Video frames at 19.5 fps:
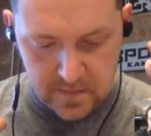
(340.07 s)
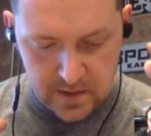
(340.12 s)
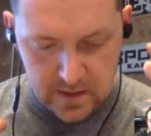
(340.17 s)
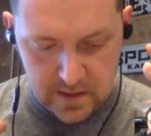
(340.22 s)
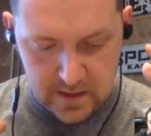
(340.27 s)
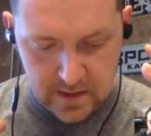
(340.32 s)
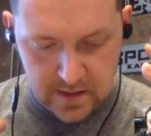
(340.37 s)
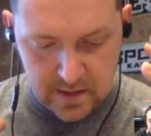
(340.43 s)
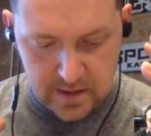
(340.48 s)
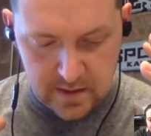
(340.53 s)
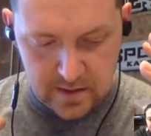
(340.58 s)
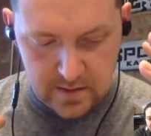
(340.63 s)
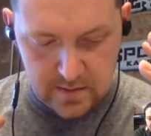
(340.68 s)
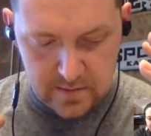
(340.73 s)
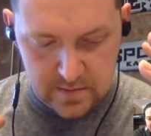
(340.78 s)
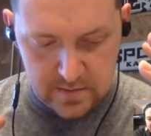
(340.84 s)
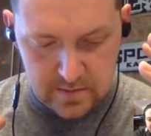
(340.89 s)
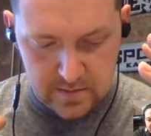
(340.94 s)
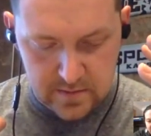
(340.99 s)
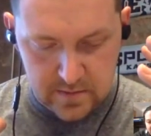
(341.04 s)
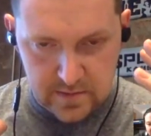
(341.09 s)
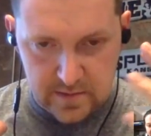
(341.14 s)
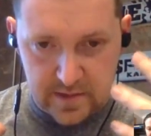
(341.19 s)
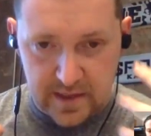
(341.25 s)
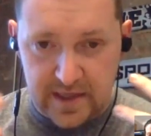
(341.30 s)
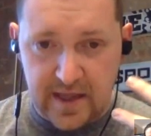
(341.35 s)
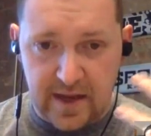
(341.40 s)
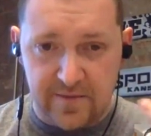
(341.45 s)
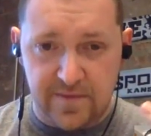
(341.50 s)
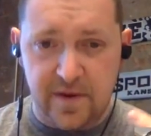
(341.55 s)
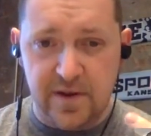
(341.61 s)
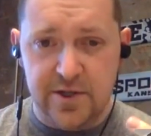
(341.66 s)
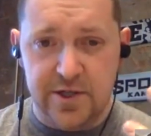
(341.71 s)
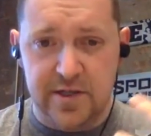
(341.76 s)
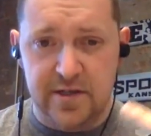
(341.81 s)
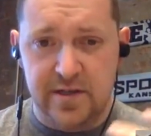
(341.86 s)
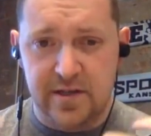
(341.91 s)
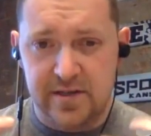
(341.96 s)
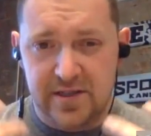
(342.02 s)
that
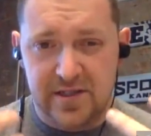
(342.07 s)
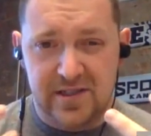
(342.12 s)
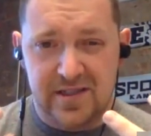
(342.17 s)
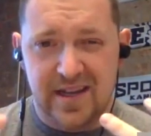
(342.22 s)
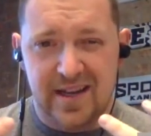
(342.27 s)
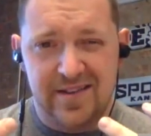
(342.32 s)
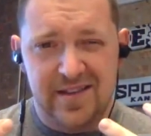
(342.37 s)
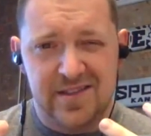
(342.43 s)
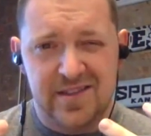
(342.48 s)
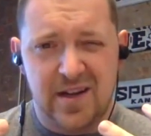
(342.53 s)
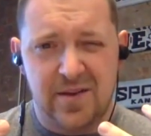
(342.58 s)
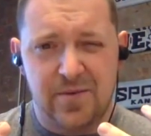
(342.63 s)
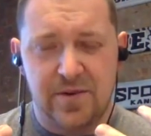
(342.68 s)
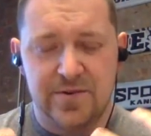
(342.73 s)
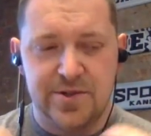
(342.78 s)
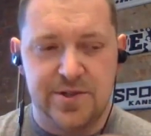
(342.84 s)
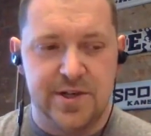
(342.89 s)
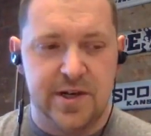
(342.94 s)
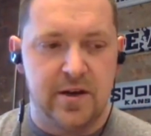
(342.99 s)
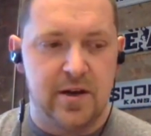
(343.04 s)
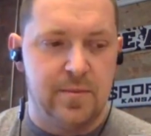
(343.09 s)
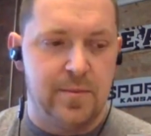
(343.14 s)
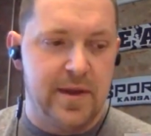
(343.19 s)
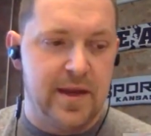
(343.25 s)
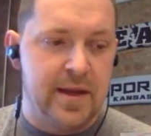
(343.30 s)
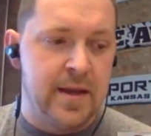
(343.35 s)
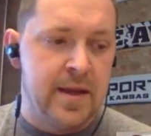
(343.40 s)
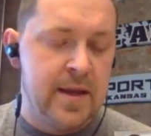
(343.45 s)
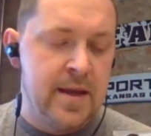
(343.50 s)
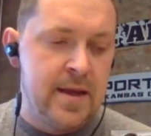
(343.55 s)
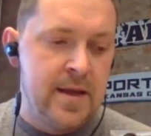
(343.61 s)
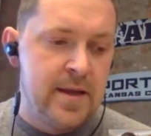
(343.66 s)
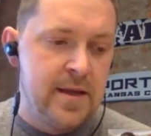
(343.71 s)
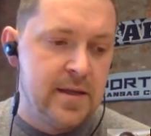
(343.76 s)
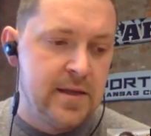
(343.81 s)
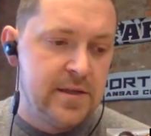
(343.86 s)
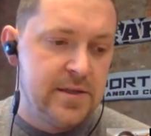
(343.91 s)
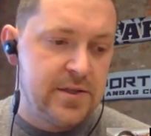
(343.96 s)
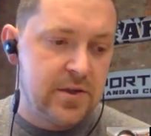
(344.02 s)
function. It's just kind of the software engineer in me.
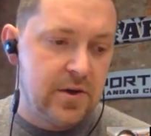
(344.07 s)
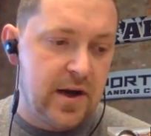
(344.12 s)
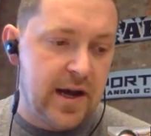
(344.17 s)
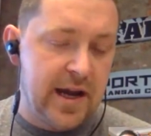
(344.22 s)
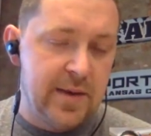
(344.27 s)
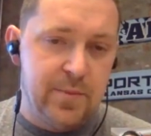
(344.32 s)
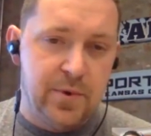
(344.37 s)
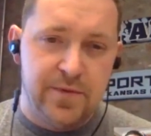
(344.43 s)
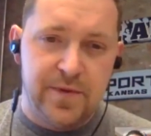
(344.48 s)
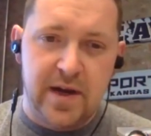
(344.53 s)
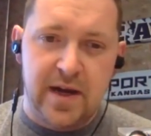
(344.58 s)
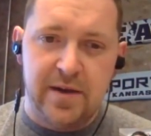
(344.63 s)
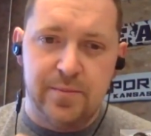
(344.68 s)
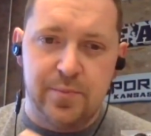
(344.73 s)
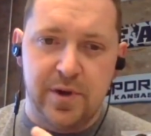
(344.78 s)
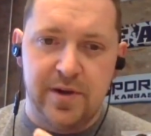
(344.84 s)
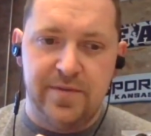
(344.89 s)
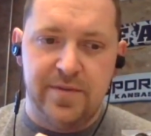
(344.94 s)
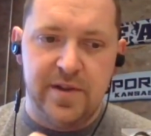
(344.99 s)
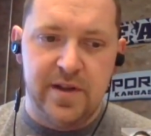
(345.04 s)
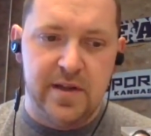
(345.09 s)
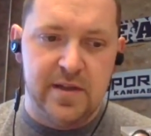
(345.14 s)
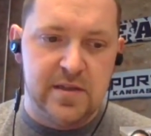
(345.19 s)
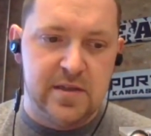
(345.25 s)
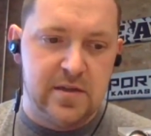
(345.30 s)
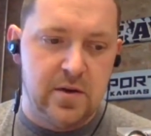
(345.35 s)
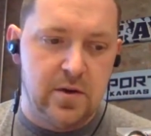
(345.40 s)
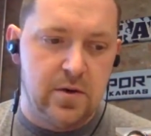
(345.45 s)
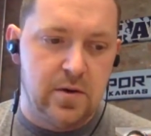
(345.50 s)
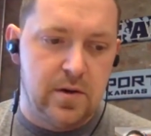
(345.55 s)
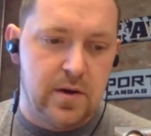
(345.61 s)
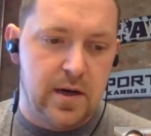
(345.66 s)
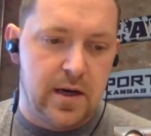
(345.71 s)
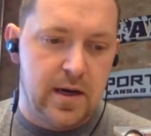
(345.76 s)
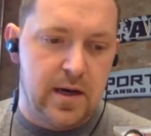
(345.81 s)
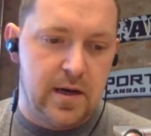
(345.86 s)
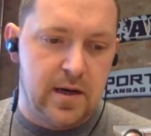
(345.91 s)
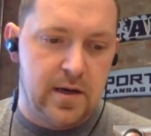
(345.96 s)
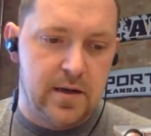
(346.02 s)
So I'd moved on briefly to go
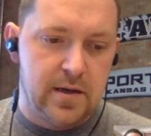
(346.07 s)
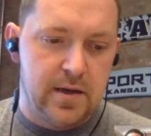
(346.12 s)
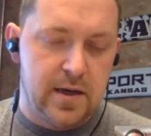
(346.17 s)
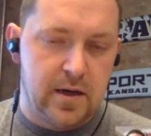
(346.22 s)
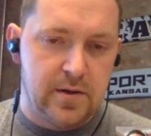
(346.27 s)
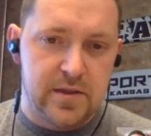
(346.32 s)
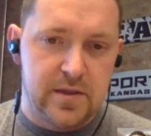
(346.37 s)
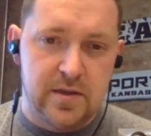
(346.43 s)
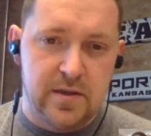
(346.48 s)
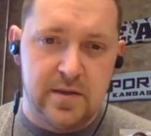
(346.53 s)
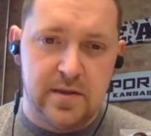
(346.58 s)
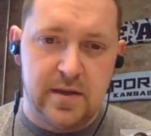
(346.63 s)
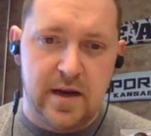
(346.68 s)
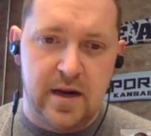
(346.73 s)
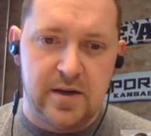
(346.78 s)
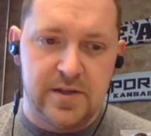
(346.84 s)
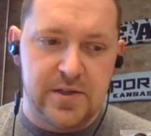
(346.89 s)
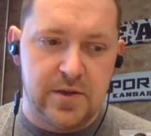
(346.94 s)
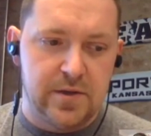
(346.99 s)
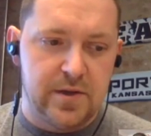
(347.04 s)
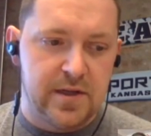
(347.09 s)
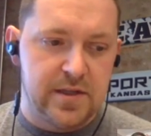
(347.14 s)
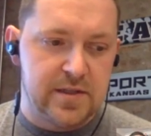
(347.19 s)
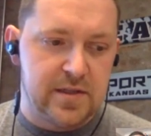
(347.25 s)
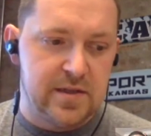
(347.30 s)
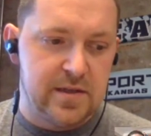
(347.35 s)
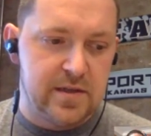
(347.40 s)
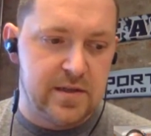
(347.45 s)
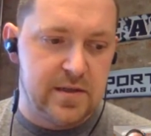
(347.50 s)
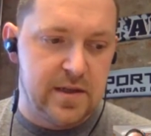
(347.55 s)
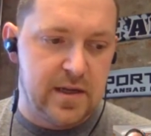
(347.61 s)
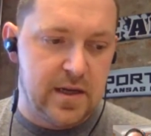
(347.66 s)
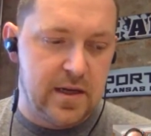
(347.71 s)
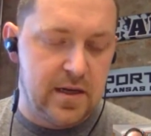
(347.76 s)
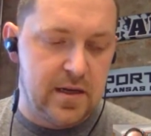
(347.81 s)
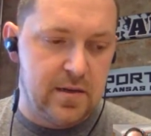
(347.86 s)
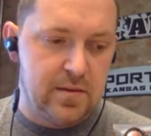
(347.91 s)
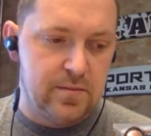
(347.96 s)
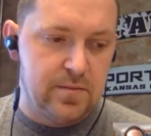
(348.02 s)
out to Arizona to
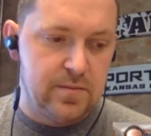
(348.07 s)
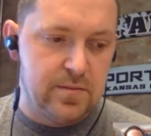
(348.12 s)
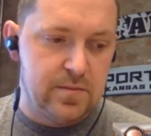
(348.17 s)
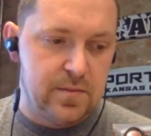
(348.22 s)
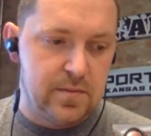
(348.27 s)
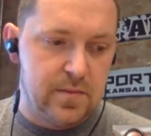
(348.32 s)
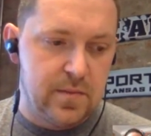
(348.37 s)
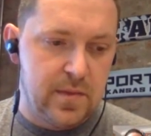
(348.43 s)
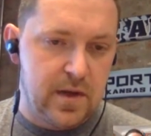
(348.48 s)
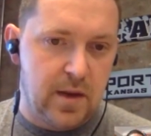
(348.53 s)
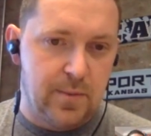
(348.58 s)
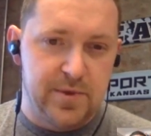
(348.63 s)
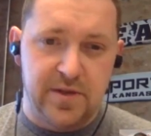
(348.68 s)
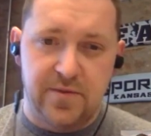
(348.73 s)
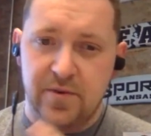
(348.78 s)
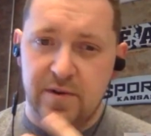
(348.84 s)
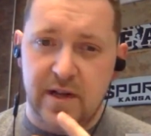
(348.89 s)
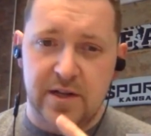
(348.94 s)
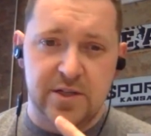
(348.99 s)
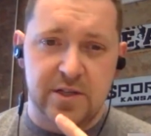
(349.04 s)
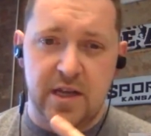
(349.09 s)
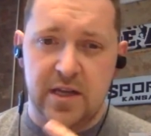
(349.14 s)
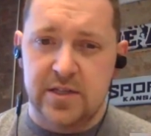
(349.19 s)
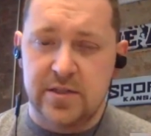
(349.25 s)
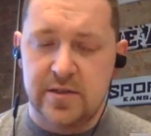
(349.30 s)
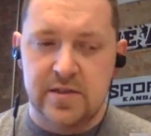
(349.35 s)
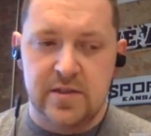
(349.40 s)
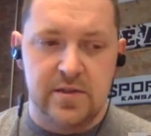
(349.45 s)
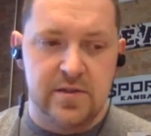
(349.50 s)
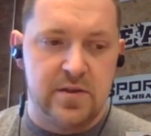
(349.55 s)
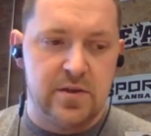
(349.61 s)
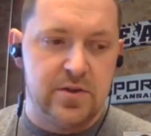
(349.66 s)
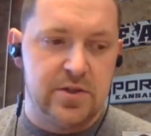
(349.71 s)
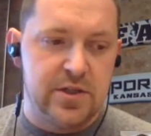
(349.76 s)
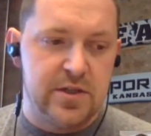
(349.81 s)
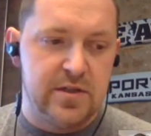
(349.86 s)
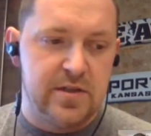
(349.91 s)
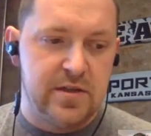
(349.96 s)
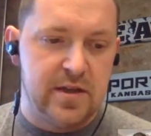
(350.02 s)
help a different educational
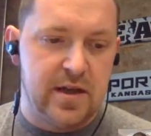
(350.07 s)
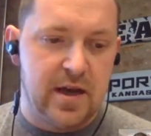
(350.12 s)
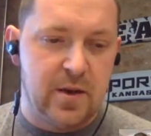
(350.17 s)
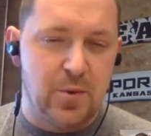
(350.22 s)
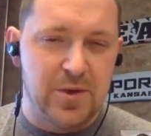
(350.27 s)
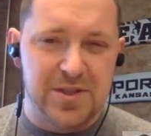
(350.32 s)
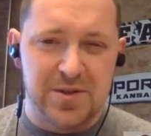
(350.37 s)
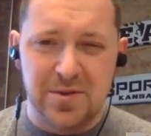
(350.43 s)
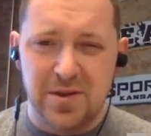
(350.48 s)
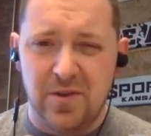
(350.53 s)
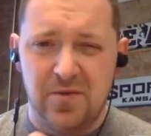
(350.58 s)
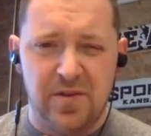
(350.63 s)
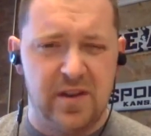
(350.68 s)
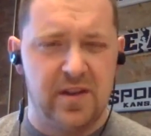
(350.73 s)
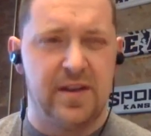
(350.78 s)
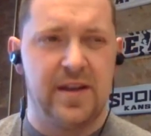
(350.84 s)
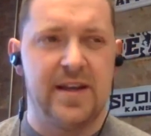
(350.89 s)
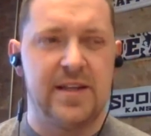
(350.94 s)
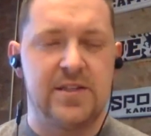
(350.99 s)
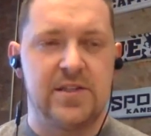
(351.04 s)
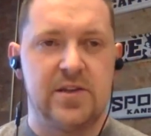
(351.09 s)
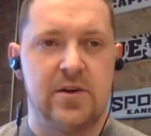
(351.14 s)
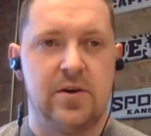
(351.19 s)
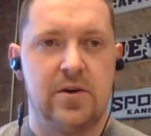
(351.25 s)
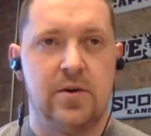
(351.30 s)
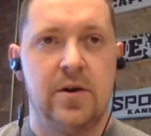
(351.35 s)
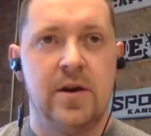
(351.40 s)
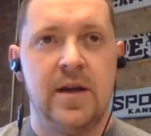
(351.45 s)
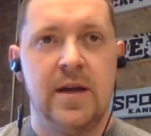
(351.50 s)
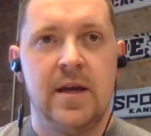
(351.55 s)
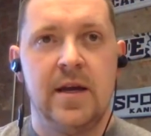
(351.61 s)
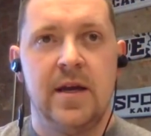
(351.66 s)
institution. I wasn't really feeling it, so